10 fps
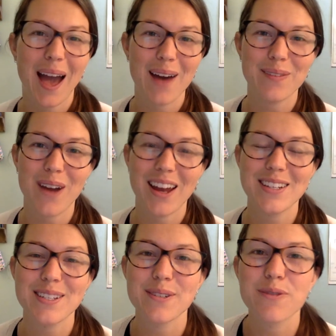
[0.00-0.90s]
have
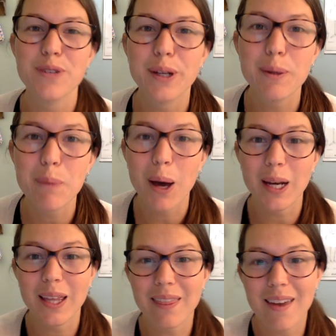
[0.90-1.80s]
gratitude for your
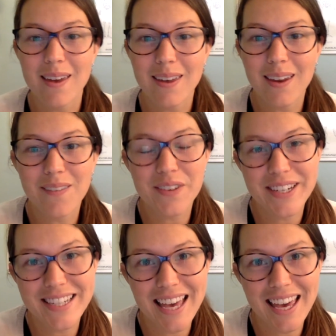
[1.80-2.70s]
body, thank it every
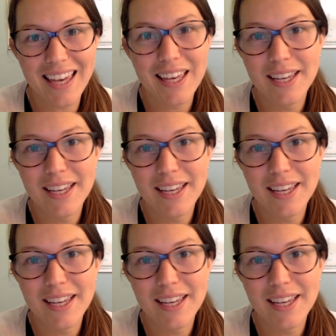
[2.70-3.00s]
day,